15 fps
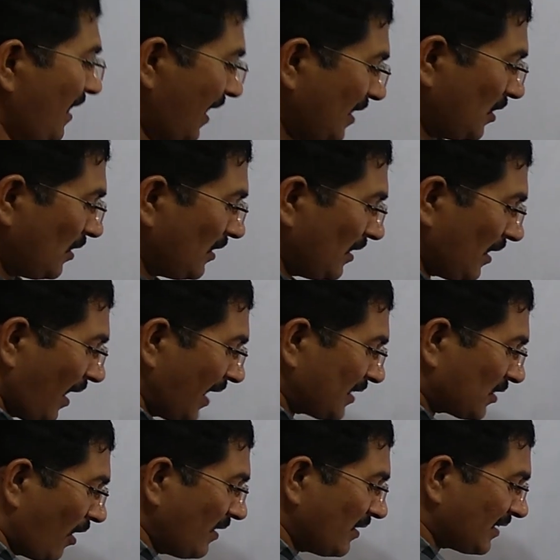and I
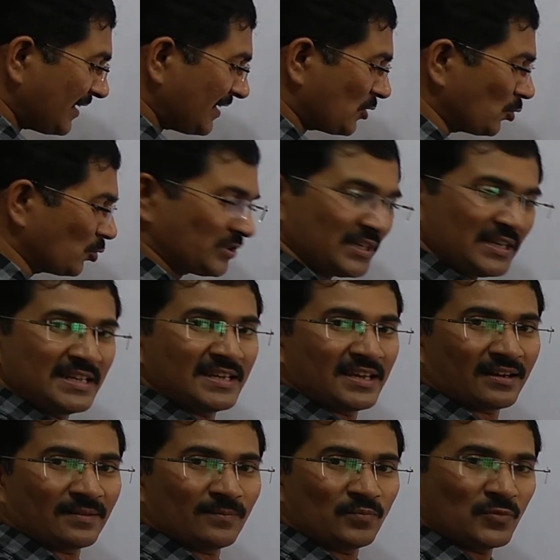can't write 2, 3
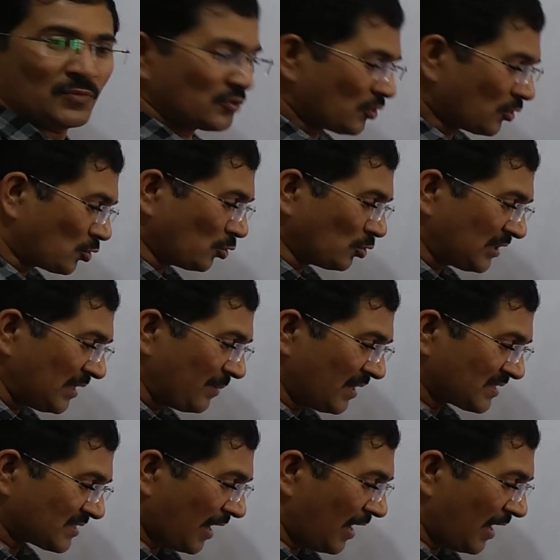here, so 2, 3 must